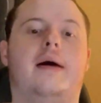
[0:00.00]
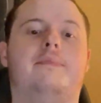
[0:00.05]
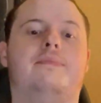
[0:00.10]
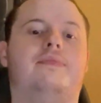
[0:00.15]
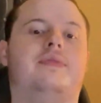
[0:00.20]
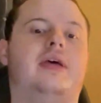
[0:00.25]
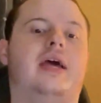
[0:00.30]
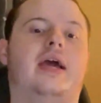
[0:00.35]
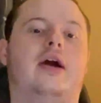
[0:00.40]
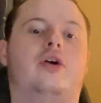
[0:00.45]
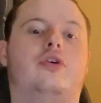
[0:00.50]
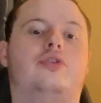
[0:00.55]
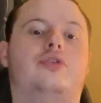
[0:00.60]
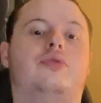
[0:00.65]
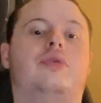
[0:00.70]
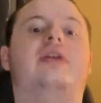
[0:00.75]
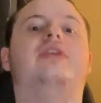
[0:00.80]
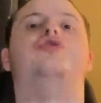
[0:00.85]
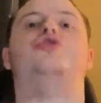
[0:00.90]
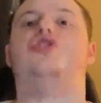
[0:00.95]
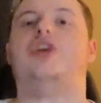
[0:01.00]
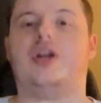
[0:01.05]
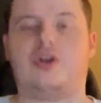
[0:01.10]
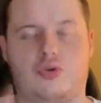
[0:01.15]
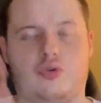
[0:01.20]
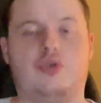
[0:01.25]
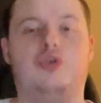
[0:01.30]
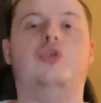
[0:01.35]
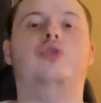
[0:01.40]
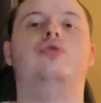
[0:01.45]
they are doing a
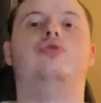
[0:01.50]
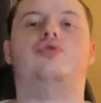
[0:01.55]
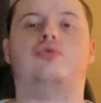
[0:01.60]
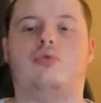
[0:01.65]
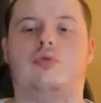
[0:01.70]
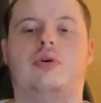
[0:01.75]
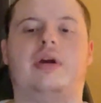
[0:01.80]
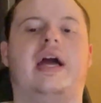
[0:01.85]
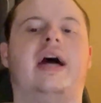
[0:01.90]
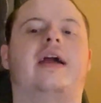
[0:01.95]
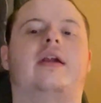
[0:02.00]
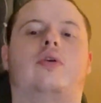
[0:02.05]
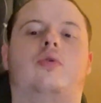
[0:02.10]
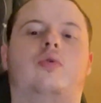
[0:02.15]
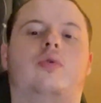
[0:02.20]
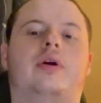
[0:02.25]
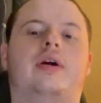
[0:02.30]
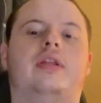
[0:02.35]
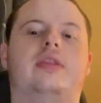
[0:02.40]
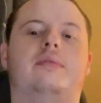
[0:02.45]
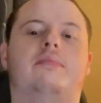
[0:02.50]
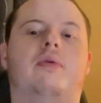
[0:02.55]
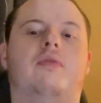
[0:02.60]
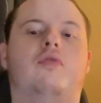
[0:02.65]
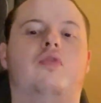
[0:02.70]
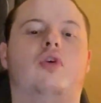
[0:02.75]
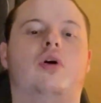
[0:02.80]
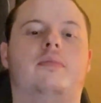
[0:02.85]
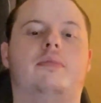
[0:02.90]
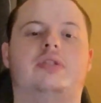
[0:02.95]
gender-neutral category in the
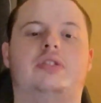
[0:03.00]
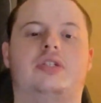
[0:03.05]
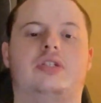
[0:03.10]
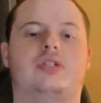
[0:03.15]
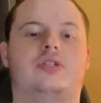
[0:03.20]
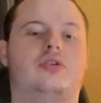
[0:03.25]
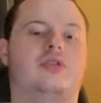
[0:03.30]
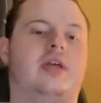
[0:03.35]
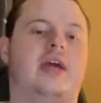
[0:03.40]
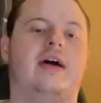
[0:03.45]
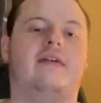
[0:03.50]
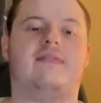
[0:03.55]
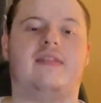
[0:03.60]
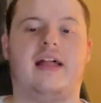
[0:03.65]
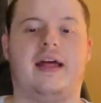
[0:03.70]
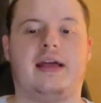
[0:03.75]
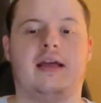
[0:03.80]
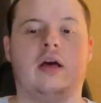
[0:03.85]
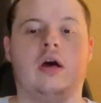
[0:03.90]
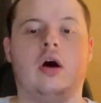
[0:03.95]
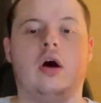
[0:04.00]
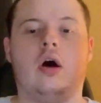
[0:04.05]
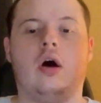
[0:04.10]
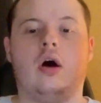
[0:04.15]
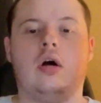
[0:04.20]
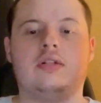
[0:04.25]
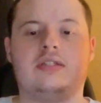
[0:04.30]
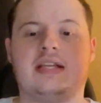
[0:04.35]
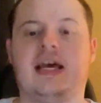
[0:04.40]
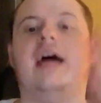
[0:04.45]
performances. So they have like
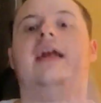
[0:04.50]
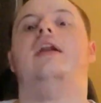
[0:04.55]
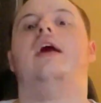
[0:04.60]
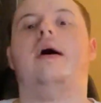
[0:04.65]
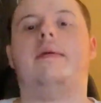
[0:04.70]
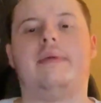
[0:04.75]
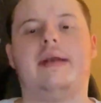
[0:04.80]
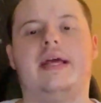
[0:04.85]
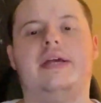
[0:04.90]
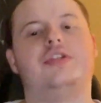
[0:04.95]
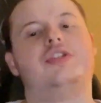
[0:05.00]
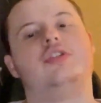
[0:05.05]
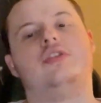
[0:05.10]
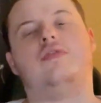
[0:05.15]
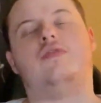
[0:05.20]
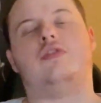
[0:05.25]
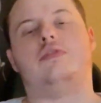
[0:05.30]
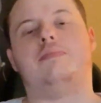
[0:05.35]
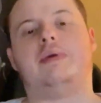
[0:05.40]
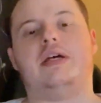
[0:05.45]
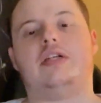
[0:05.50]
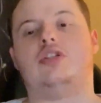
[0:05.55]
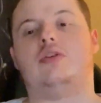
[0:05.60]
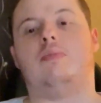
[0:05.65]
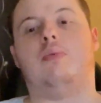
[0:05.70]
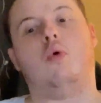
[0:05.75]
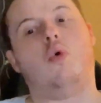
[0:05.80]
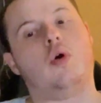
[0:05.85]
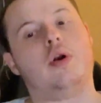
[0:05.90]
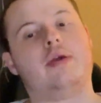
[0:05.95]
10 nominations for Best
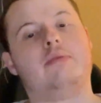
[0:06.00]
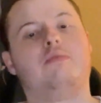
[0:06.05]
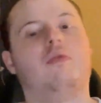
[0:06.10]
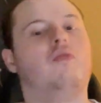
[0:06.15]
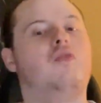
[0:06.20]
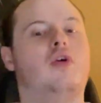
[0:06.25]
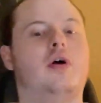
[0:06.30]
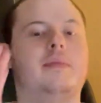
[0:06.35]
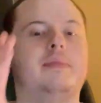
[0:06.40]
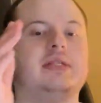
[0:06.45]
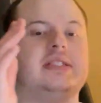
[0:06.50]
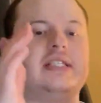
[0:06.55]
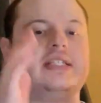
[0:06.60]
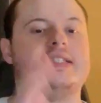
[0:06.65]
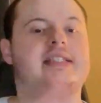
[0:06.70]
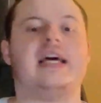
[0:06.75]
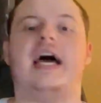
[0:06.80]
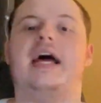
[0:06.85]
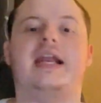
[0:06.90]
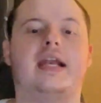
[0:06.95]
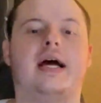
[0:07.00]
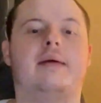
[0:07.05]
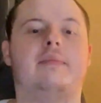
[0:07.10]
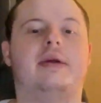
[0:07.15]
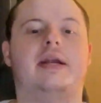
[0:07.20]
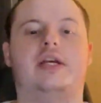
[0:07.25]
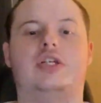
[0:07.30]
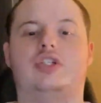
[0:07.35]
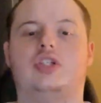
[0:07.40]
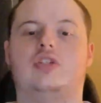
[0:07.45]
Supporting Performance and 10
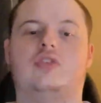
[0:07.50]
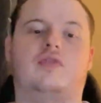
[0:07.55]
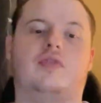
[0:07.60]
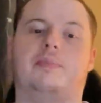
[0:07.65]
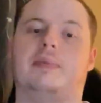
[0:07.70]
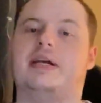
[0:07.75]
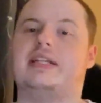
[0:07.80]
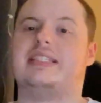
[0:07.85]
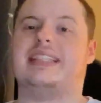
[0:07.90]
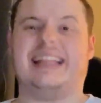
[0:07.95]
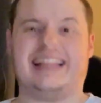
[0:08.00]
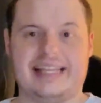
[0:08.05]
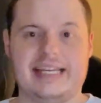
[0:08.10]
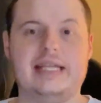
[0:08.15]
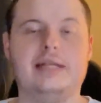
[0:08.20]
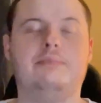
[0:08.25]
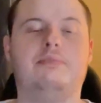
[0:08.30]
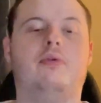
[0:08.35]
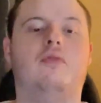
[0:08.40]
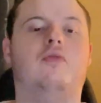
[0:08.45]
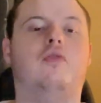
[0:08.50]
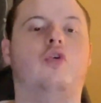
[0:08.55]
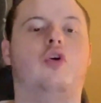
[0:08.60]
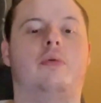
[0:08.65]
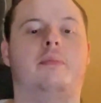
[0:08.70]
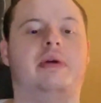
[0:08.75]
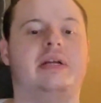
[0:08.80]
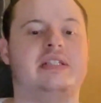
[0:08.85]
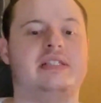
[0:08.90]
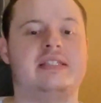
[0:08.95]
nominations for Best Lead
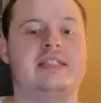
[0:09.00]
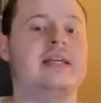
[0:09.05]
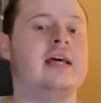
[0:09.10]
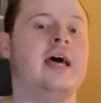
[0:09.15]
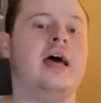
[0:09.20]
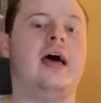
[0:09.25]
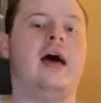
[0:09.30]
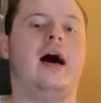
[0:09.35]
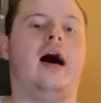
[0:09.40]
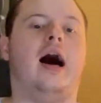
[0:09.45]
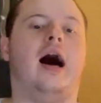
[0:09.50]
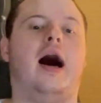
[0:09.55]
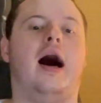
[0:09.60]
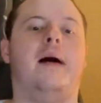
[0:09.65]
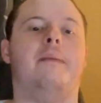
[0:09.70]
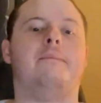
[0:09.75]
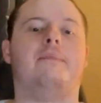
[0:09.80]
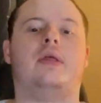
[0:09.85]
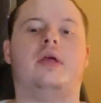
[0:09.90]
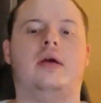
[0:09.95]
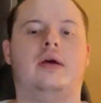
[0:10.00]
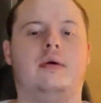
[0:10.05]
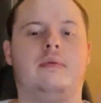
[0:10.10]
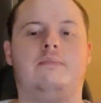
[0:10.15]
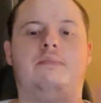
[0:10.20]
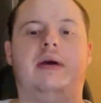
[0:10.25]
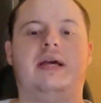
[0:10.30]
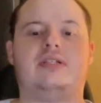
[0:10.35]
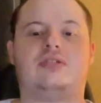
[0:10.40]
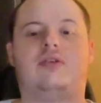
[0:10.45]
Performance.
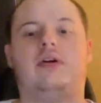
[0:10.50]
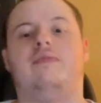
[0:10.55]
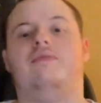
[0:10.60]
Basically